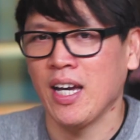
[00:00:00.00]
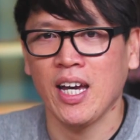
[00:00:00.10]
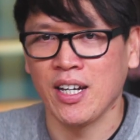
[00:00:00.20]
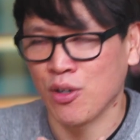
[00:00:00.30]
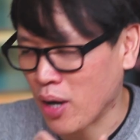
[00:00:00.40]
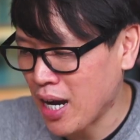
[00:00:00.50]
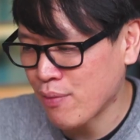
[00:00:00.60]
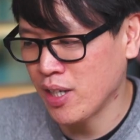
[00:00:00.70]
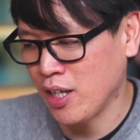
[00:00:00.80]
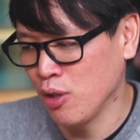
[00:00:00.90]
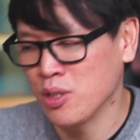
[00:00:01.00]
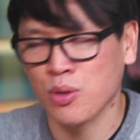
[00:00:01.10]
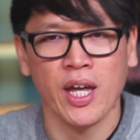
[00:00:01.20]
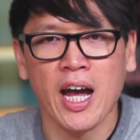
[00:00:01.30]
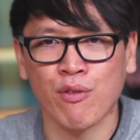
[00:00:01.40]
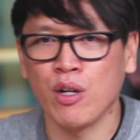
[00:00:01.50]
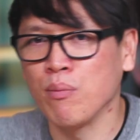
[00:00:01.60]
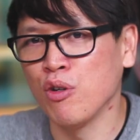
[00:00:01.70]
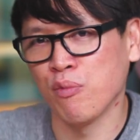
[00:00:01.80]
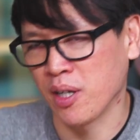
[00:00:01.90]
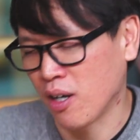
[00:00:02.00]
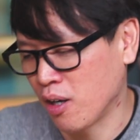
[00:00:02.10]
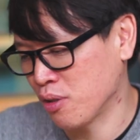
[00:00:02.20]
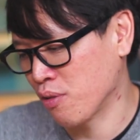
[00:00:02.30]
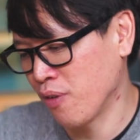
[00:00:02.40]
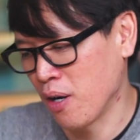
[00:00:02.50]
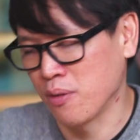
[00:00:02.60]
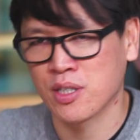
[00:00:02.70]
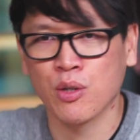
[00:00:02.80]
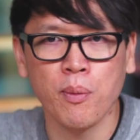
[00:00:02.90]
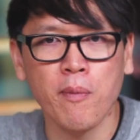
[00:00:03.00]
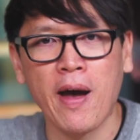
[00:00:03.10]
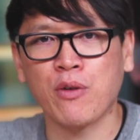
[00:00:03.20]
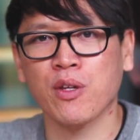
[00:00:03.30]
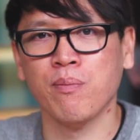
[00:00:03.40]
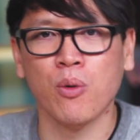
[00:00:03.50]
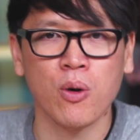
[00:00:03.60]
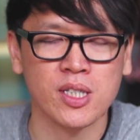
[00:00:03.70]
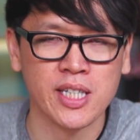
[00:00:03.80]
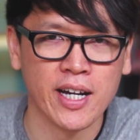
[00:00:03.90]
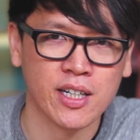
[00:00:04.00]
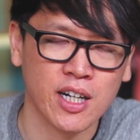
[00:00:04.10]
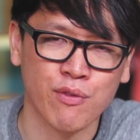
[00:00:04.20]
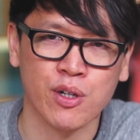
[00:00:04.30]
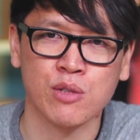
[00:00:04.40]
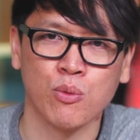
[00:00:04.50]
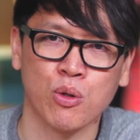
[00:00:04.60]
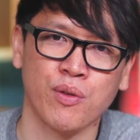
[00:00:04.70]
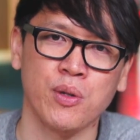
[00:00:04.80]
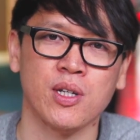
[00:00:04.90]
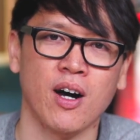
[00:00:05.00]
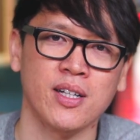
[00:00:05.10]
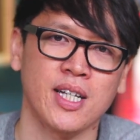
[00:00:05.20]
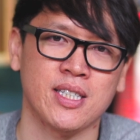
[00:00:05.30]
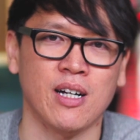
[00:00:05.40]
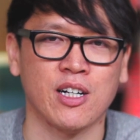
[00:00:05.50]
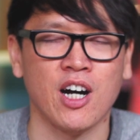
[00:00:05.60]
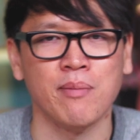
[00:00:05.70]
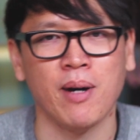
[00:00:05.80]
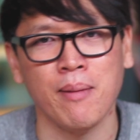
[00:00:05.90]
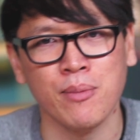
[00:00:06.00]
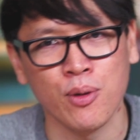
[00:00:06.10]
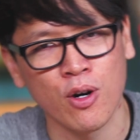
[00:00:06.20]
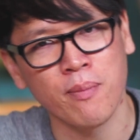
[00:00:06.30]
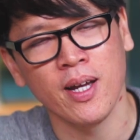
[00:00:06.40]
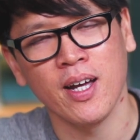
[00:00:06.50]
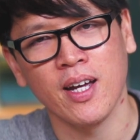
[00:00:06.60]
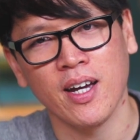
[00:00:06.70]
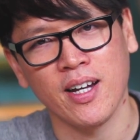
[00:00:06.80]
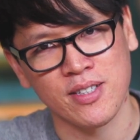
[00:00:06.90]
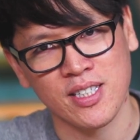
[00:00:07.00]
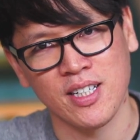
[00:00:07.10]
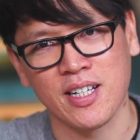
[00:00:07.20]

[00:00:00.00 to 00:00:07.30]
in your everyday use with every movement on your phone. So we'll be back with more tech coverage, more reviews on Tested dot com. I'm Norm, and I'll see you